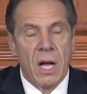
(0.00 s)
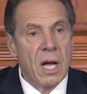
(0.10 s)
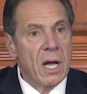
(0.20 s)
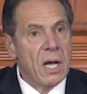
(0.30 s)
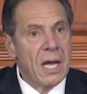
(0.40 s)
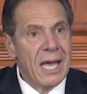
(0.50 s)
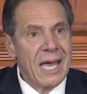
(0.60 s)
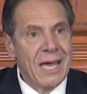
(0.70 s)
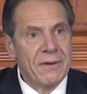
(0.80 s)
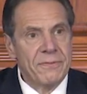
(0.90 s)
Uh,
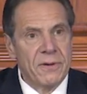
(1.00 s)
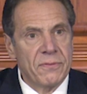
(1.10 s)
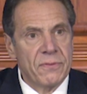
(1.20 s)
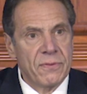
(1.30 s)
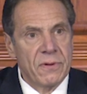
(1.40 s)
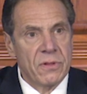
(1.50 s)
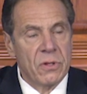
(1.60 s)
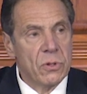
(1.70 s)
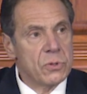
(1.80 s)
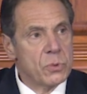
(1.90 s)
half of
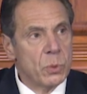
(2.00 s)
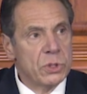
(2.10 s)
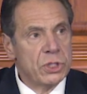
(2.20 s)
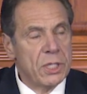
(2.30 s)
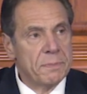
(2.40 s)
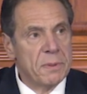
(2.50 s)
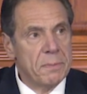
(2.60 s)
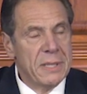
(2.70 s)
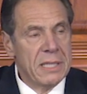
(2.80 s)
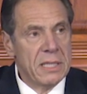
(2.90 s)
those will ship
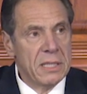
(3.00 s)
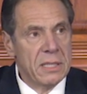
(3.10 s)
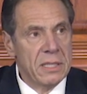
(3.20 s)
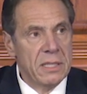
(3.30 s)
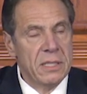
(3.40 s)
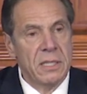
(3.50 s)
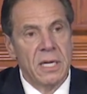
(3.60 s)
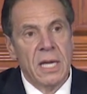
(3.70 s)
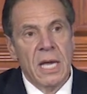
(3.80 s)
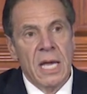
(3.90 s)
immediately.
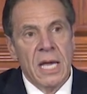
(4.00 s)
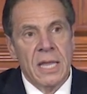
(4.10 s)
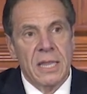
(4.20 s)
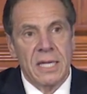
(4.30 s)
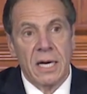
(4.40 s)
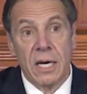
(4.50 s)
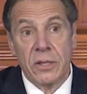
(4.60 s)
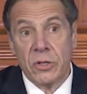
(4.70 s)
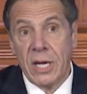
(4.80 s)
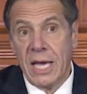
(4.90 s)
The
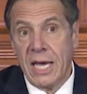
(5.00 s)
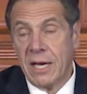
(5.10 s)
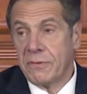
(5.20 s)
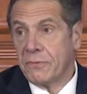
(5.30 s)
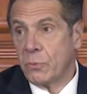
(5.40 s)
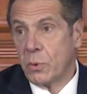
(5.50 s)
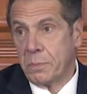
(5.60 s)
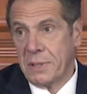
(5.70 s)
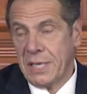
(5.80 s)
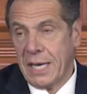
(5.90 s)
other half will
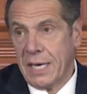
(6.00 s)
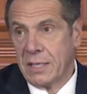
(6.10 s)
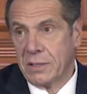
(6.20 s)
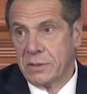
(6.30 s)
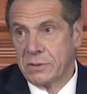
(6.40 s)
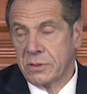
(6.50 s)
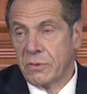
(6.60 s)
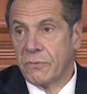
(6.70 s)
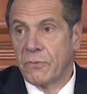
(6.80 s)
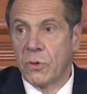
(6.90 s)
be held
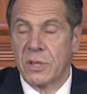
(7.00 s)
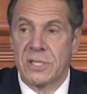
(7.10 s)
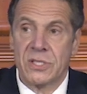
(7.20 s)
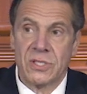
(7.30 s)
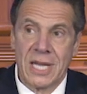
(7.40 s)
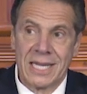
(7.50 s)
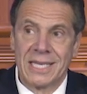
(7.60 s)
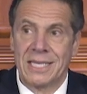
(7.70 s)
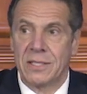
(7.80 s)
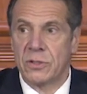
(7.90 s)
for the
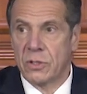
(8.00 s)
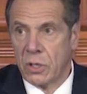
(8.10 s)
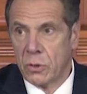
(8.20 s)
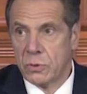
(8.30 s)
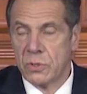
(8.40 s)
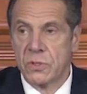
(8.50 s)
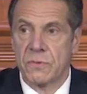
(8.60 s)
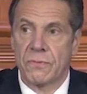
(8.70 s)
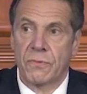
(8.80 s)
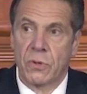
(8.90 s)
second dose
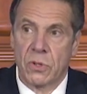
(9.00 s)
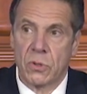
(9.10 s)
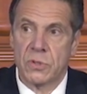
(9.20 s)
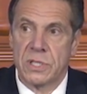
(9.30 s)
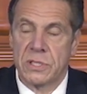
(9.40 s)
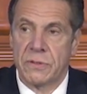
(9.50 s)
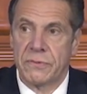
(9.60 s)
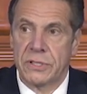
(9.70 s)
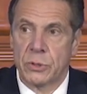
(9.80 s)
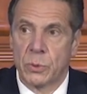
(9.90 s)
for those
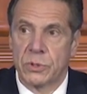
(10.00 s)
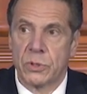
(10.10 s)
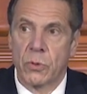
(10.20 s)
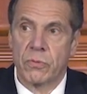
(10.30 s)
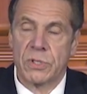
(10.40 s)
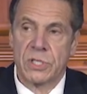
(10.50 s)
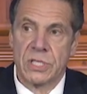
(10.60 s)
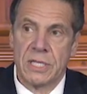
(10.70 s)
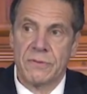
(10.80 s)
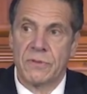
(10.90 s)
individuals who
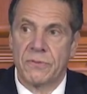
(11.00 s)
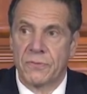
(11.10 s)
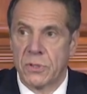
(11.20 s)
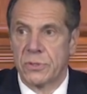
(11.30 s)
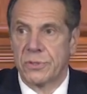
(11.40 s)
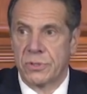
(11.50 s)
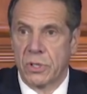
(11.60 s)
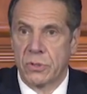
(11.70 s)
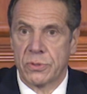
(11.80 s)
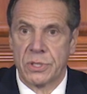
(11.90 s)
receive the first
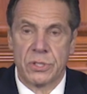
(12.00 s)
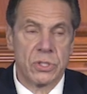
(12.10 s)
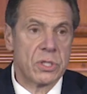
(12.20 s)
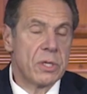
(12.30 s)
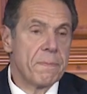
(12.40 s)
dosage.